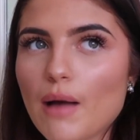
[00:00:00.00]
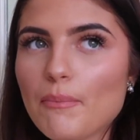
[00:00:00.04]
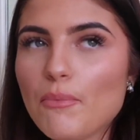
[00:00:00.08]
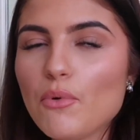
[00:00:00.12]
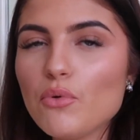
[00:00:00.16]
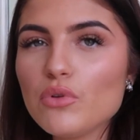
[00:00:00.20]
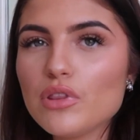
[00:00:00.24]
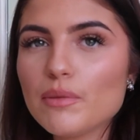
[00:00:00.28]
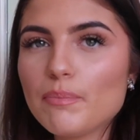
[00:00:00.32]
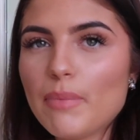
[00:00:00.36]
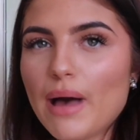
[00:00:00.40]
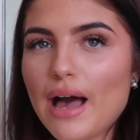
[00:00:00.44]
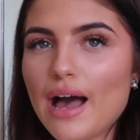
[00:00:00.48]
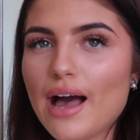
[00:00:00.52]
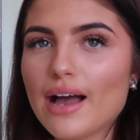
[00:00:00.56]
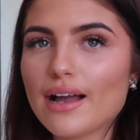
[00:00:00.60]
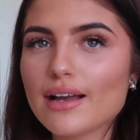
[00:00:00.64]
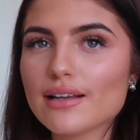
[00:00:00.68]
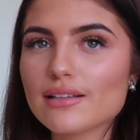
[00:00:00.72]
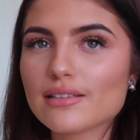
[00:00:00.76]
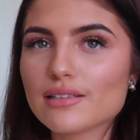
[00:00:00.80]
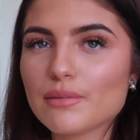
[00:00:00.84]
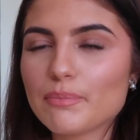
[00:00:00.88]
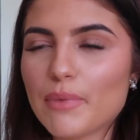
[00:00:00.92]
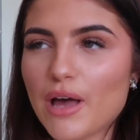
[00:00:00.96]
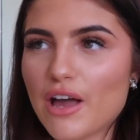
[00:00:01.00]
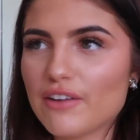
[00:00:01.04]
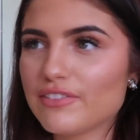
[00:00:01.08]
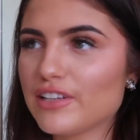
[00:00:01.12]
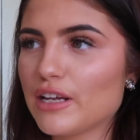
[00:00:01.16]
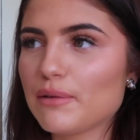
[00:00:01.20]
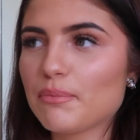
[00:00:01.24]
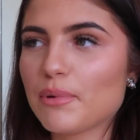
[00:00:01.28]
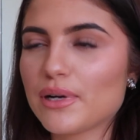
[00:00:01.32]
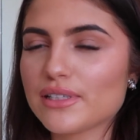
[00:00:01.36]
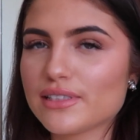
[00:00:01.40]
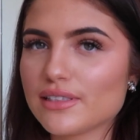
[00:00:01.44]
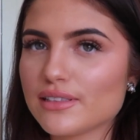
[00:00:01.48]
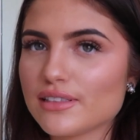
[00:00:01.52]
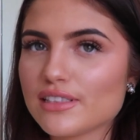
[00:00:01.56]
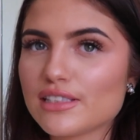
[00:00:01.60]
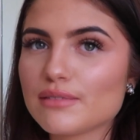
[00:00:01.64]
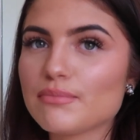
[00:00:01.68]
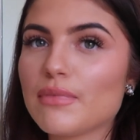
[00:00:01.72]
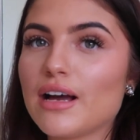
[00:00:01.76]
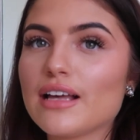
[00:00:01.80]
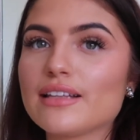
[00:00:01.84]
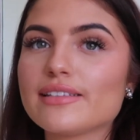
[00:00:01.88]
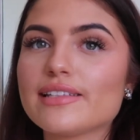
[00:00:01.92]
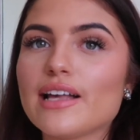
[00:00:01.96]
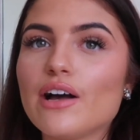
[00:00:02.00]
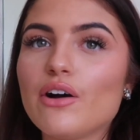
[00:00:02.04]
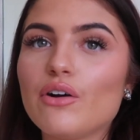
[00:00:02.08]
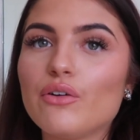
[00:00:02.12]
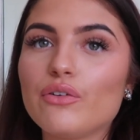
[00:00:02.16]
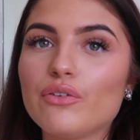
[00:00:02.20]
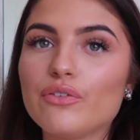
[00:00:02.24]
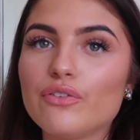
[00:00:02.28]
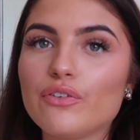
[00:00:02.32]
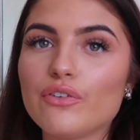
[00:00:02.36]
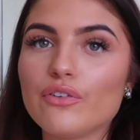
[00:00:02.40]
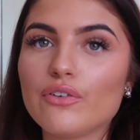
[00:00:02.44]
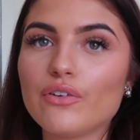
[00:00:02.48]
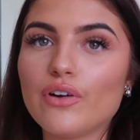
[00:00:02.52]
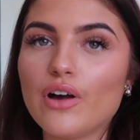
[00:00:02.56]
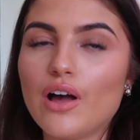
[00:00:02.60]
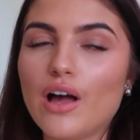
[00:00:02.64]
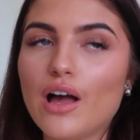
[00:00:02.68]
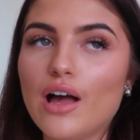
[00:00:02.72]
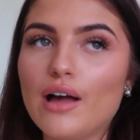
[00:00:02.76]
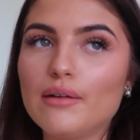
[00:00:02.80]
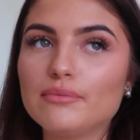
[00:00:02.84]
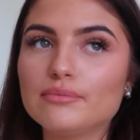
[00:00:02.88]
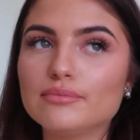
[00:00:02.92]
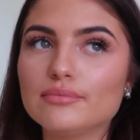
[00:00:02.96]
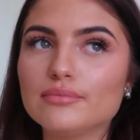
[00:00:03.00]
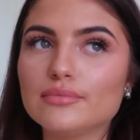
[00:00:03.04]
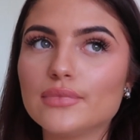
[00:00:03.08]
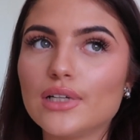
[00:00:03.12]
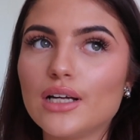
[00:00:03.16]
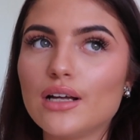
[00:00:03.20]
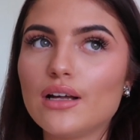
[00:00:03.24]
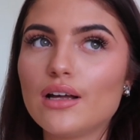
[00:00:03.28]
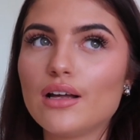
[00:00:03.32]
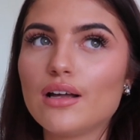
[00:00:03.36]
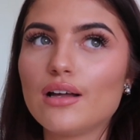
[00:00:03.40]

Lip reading: I bought the bag as a birthday present to myself in